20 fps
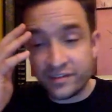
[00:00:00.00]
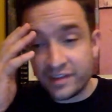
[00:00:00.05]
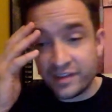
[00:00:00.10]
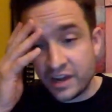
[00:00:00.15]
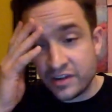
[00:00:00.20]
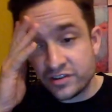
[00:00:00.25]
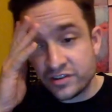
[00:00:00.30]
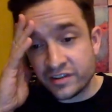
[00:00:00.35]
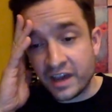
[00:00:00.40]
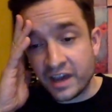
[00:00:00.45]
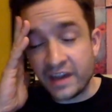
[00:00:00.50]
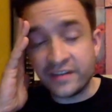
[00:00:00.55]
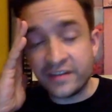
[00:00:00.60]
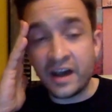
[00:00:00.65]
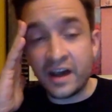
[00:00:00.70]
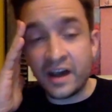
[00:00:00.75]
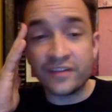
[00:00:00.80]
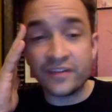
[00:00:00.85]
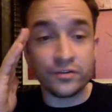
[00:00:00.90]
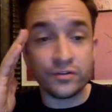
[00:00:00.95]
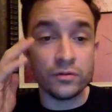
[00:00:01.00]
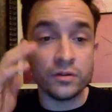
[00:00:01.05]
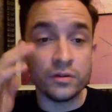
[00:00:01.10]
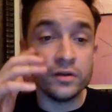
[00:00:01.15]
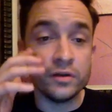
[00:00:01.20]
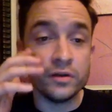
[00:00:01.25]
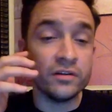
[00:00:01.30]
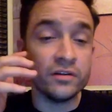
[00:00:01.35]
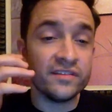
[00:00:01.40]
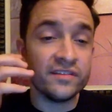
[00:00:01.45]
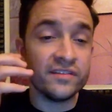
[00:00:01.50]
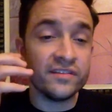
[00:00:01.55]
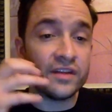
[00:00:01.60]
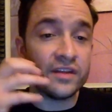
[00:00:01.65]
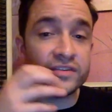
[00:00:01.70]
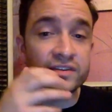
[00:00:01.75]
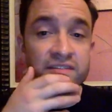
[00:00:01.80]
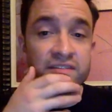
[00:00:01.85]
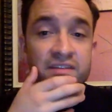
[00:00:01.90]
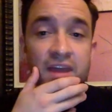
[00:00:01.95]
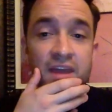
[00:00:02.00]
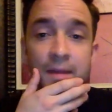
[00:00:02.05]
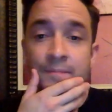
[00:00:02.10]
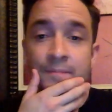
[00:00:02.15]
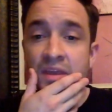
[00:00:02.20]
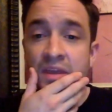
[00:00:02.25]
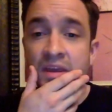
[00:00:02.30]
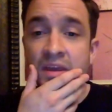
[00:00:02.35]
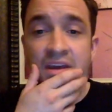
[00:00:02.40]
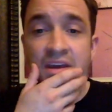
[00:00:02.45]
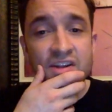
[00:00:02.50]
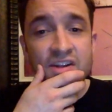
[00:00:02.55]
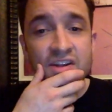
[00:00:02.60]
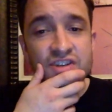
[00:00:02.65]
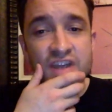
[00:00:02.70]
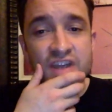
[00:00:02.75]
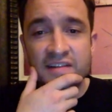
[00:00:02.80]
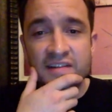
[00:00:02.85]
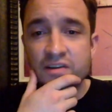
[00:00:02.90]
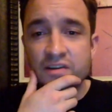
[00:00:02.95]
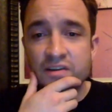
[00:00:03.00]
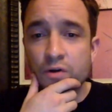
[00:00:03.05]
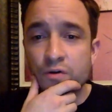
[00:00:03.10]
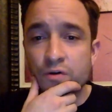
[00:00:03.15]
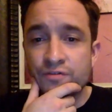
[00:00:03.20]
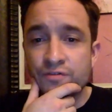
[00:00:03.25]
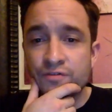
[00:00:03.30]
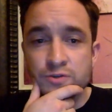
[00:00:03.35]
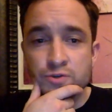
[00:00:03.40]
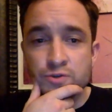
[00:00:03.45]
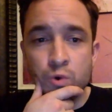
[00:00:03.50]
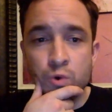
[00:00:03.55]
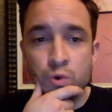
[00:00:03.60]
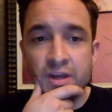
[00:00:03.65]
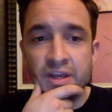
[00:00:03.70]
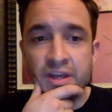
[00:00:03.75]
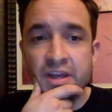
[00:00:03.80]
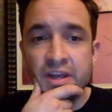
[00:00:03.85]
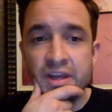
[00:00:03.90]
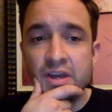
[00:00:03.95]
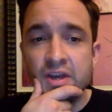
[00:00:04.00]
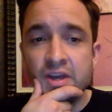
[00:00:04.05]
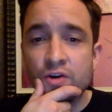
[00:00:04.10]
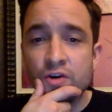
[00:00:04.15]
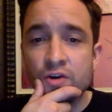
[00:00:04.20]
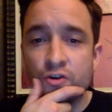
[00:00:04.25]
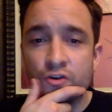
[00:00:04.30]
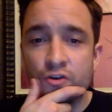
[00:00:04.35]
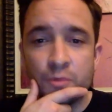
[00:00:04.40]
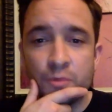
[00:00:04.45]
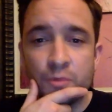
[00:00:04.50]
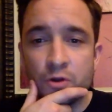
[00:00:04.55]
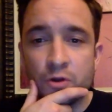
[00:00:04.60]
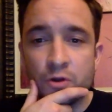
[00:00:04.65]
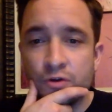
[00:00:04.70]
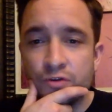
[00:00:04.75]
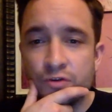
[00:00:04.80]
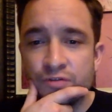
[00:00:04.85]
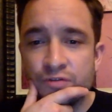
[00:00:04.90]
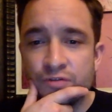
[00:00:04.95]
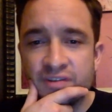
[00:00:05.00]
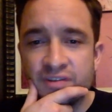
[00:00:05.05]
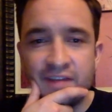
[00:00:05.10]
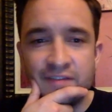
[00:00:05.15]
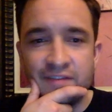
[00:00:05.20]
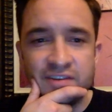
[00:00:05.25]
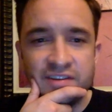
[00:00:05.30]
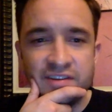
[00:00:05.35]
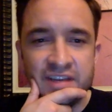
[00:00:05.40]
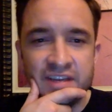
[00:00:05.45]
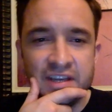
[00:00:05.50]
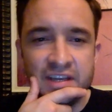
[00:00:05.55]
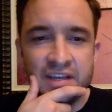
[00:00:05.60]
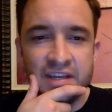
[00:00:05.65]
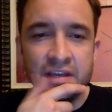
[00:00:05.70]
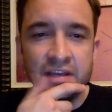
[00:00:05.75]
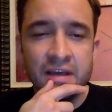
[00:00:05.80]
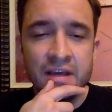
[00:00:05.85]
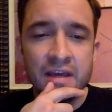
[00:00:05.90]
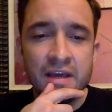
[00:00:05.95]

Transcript: Sanchez got tossed early during the Celtics game. Jansen goes for 20. Herzberg goes for 17.